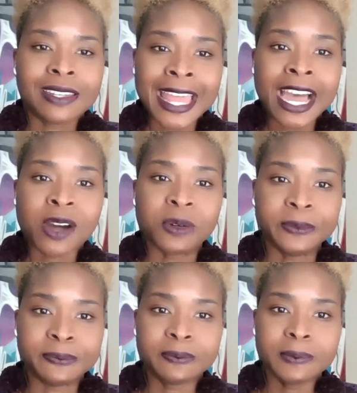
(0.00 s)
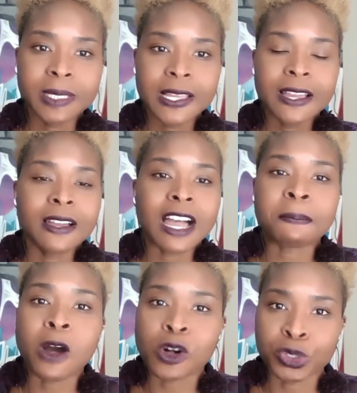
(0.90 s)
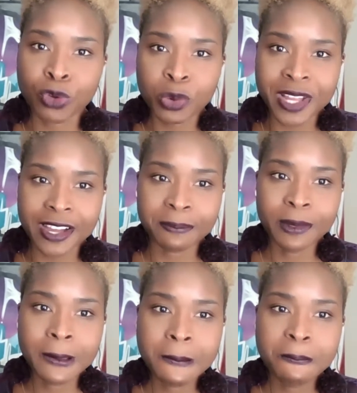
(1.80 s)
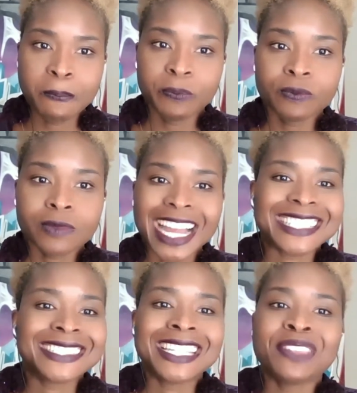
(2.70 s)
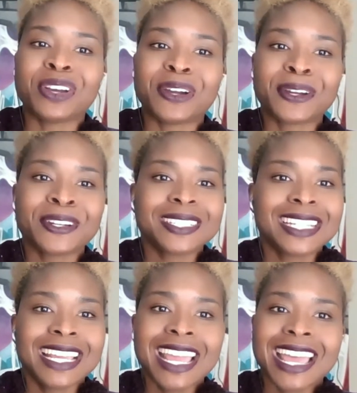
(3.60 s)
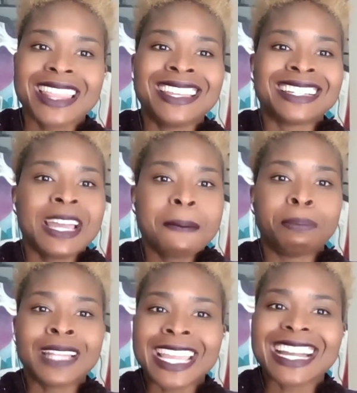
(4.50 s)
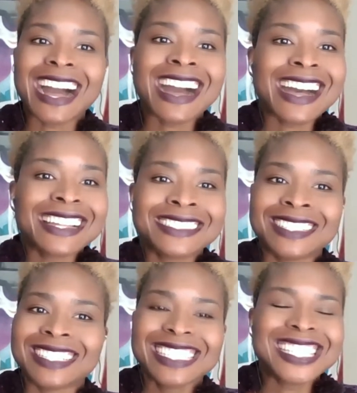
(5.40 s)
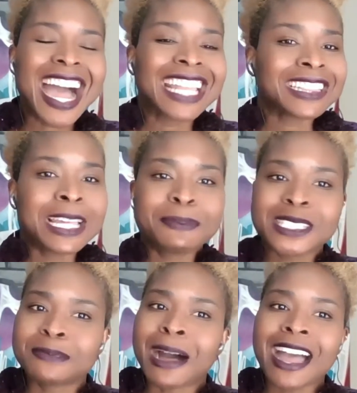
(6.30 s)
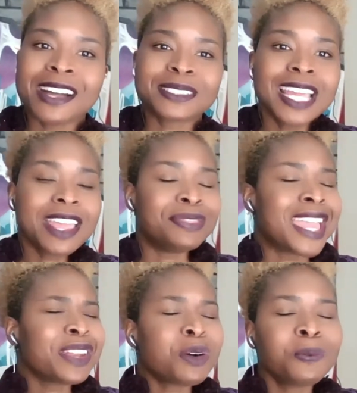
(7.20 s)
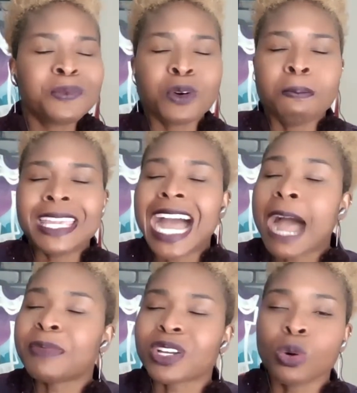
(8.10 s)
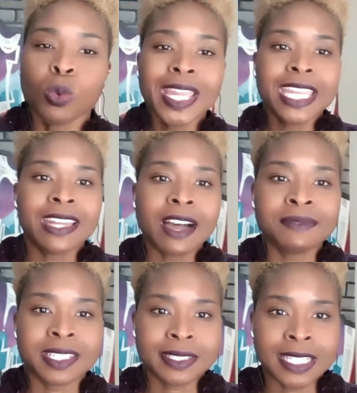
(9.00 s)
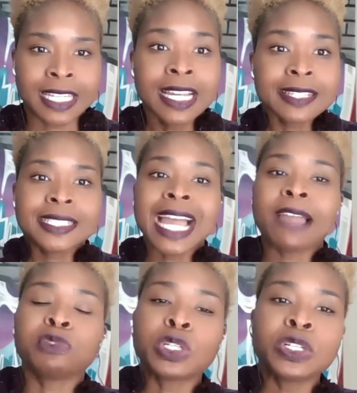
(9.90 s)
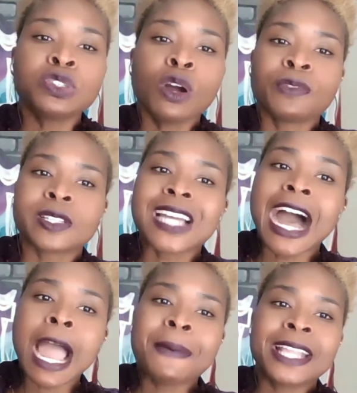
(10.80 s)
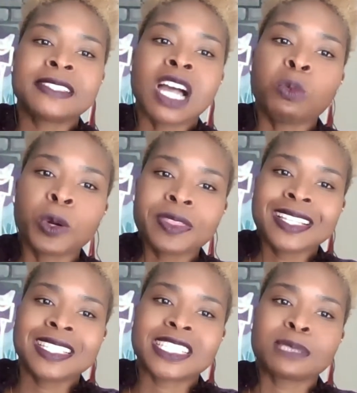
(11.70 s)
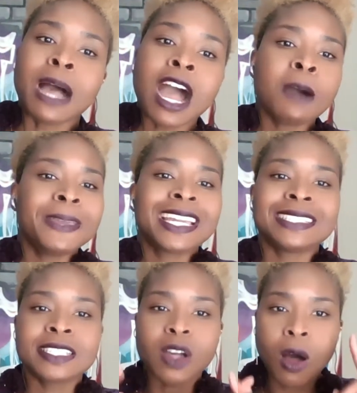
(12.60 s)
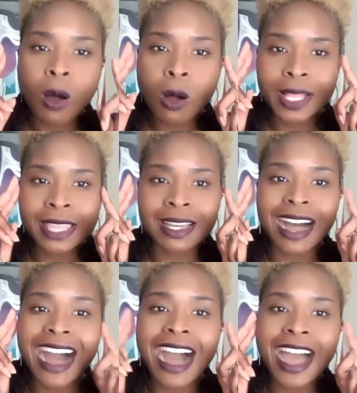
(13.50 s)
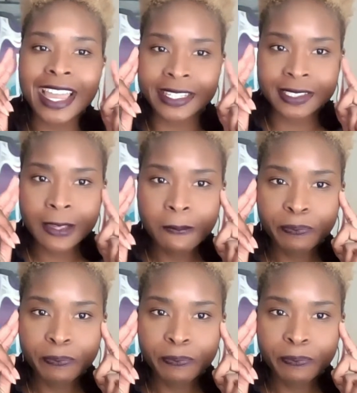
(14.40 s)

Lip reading: Now I'm all grown up. I see the hurt, the blank eyes, the tight-lipped smiles. They don't fool me. I'm the queen of deceit. See, I've learned over time it's not worth it to smile because it's all in the eyes.